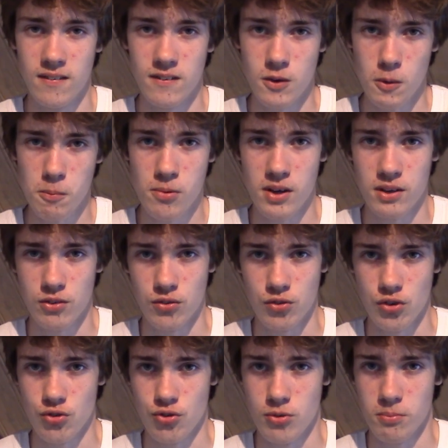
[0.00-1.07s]
the operating
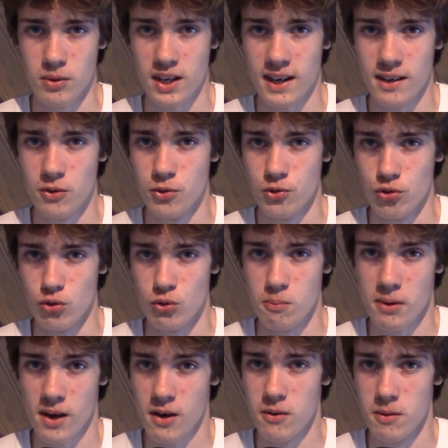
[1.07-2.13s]
system cannot do
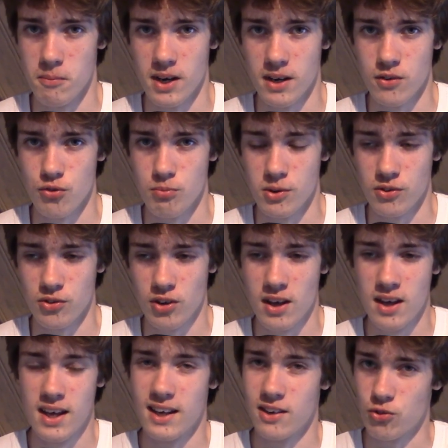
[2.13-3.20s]
power management,
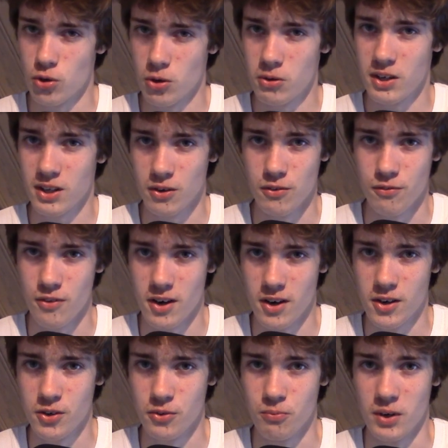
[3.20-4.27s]
and turning off the
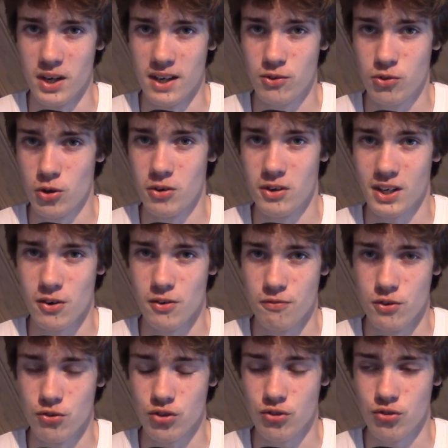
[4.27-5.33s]
hardware, turning off
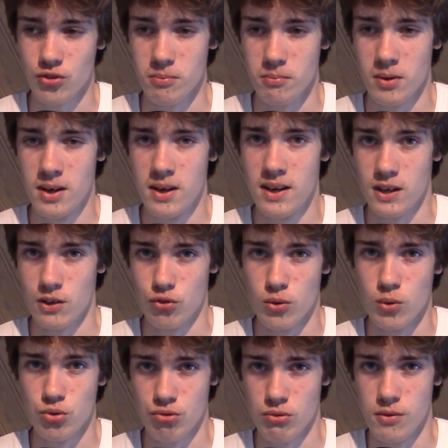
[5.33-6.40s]
the system, is
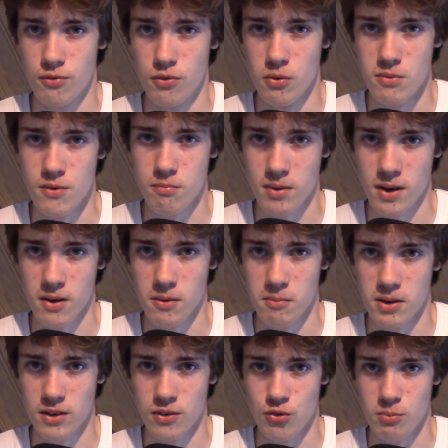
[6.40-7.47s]
also a form of power
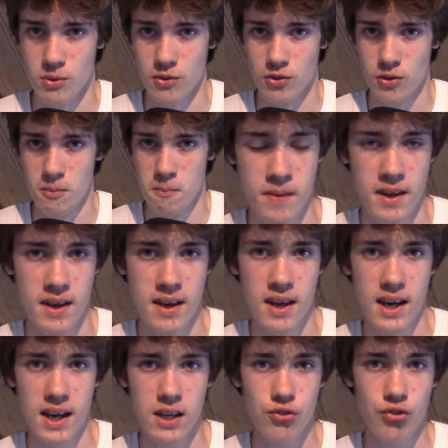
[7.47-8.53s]
management.
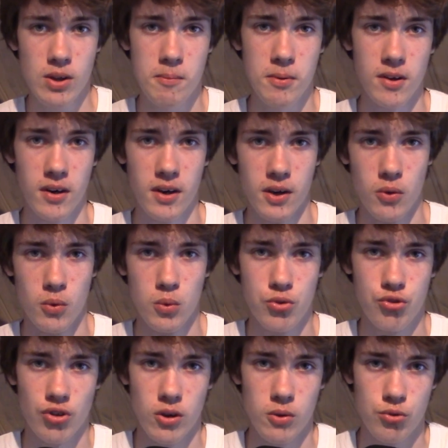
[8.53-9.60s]
ACPI
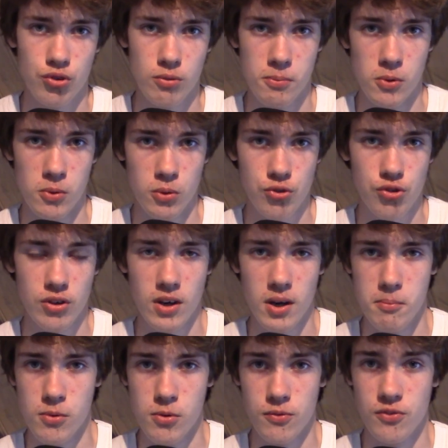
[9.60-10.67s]
also supports a
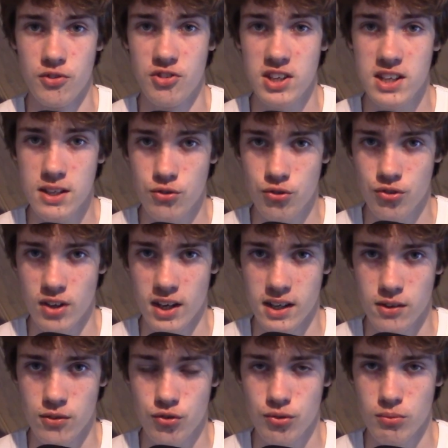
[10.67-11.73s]
number of D
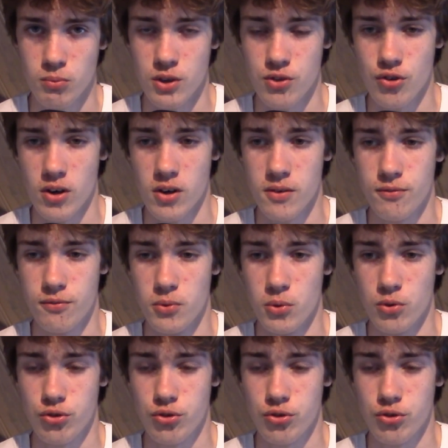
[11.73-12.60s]
states, which are for